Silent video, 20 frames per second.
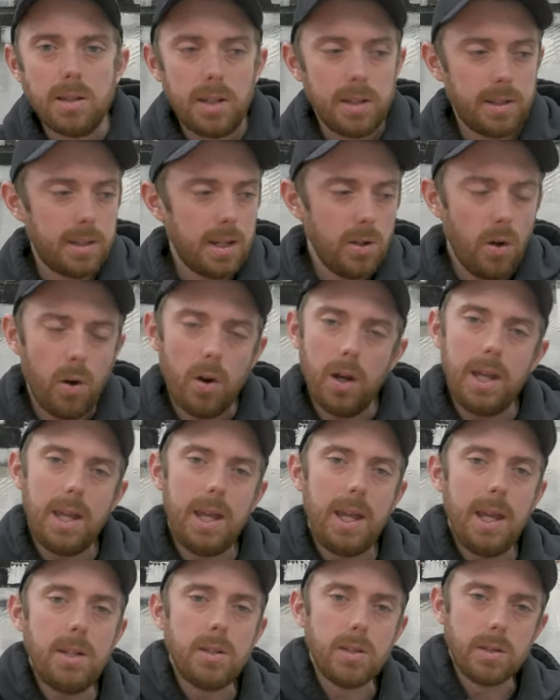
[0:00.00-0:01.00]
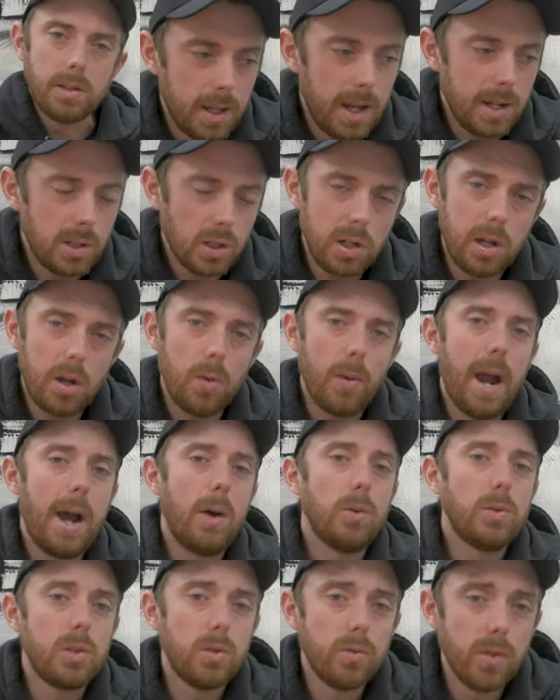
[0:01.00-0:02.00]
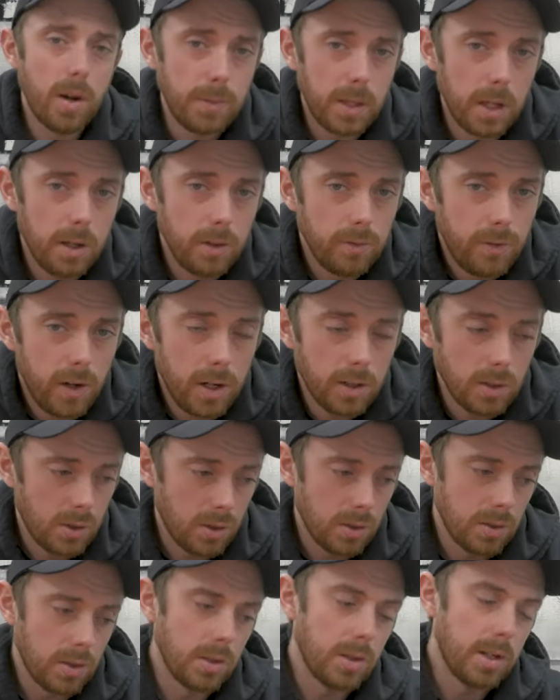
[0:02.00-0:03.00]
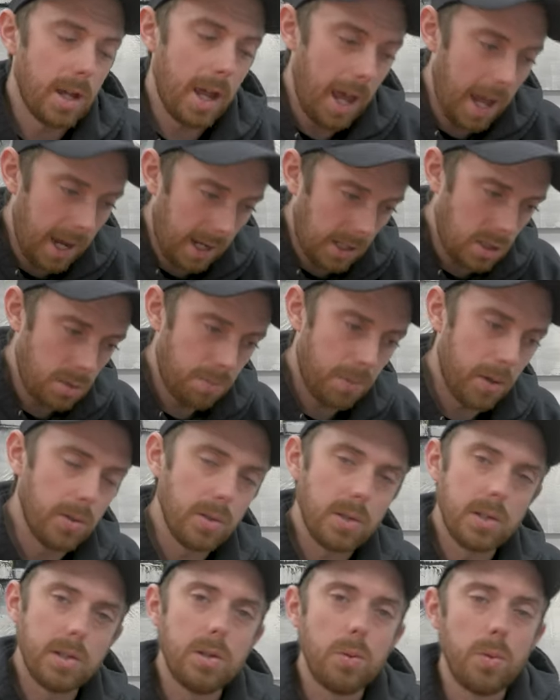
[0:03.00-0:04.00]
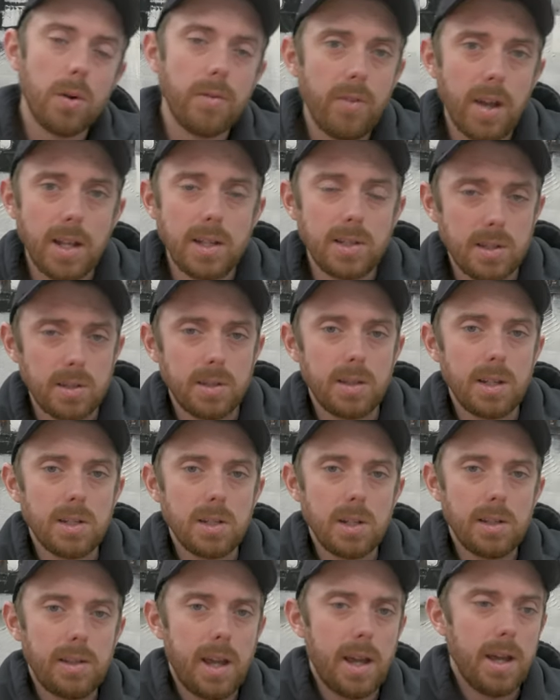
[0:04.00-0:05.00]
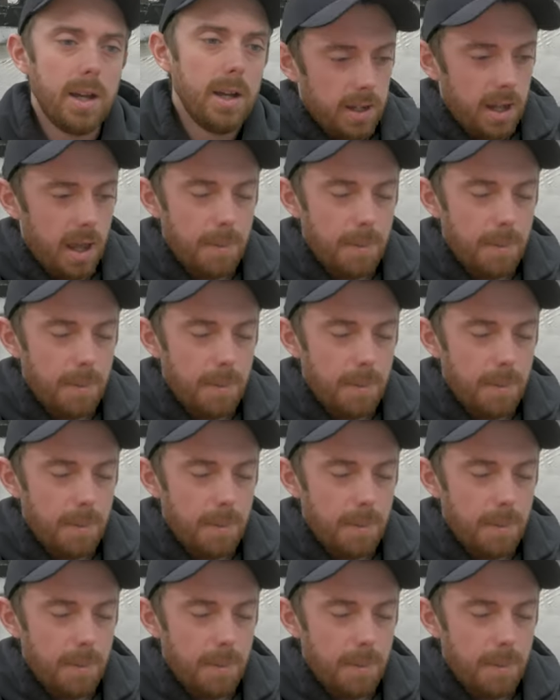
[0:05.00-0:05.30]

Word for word: Like, they're not hidden. They actually go out to reptile functions and to expos and to events and things like that.